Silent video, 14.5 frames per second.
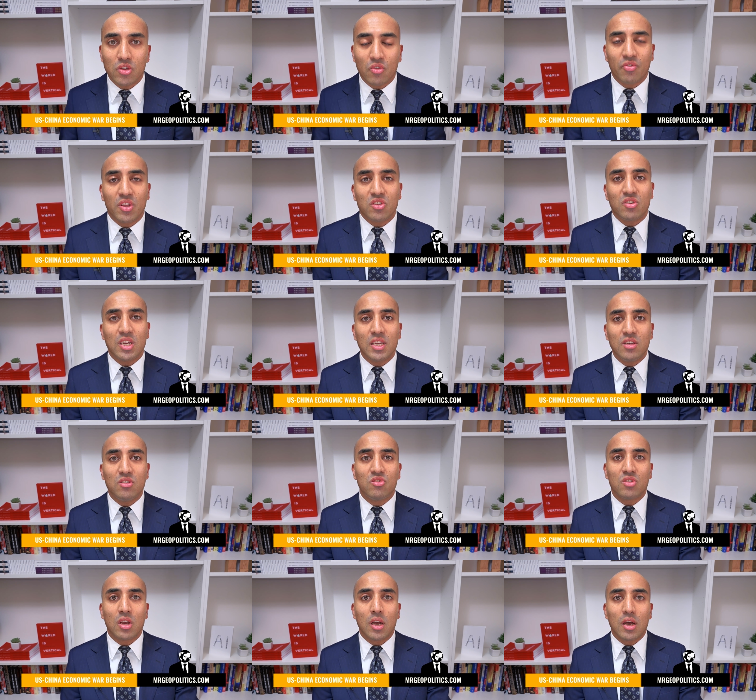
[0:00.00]
So this
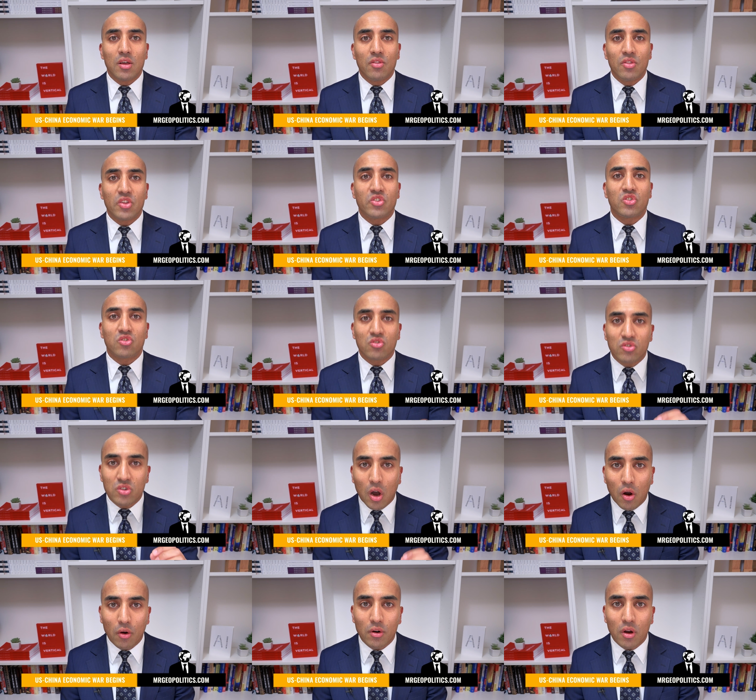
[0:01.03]
is the
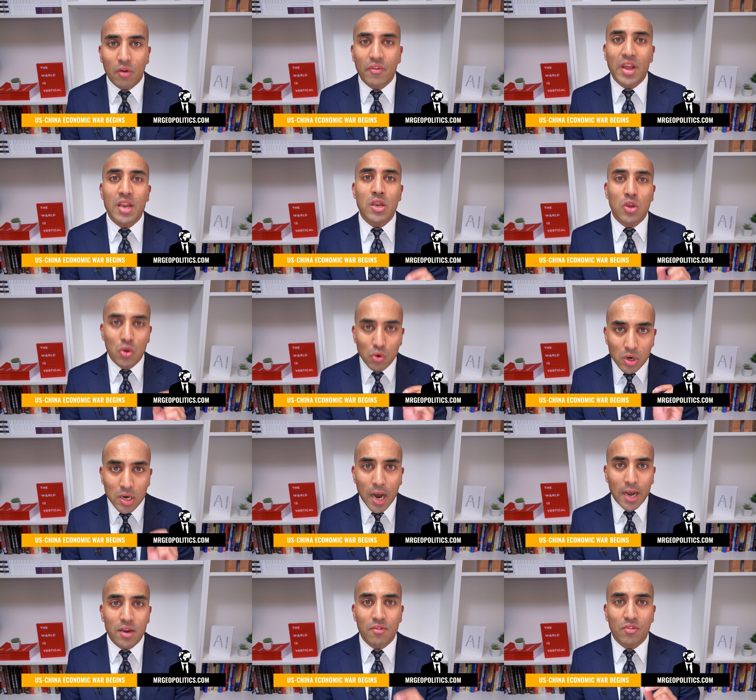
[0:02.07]
start of a new
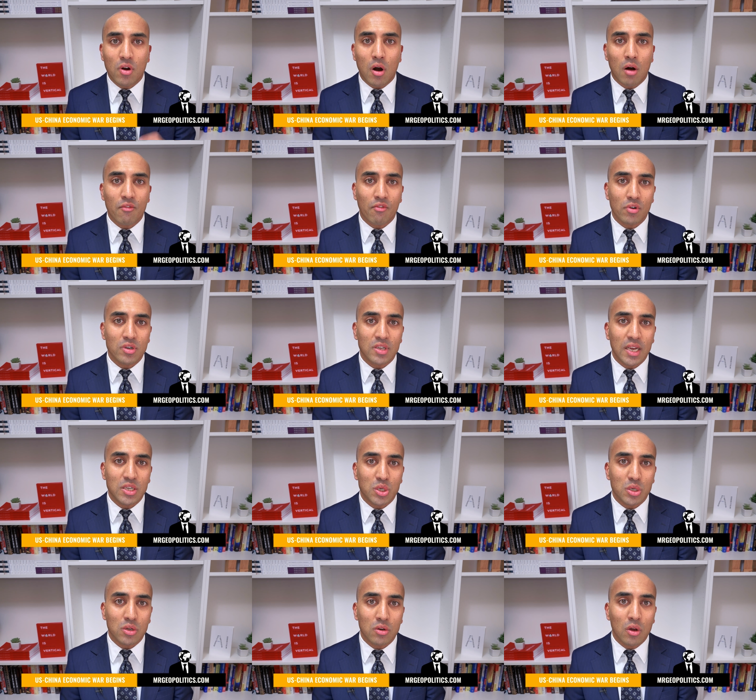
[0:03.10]
kind of
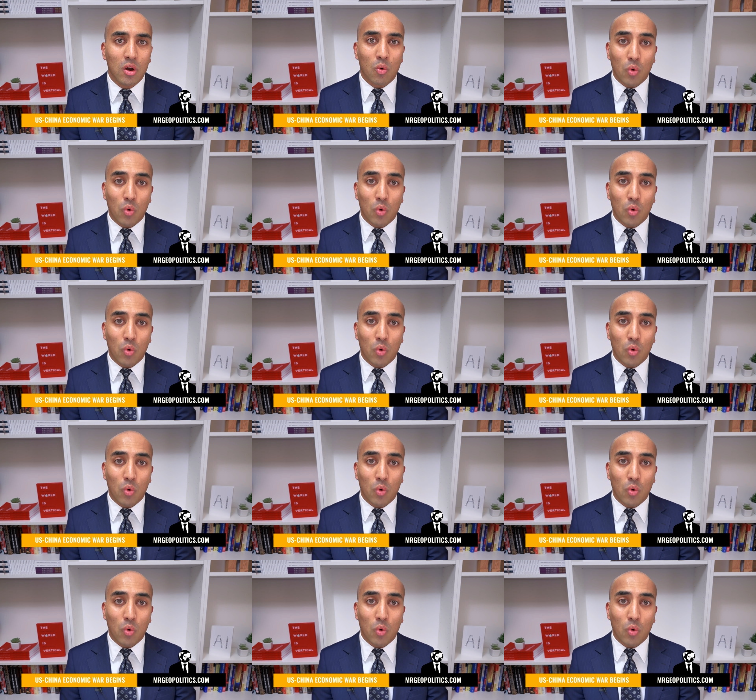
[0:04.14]
confrontation.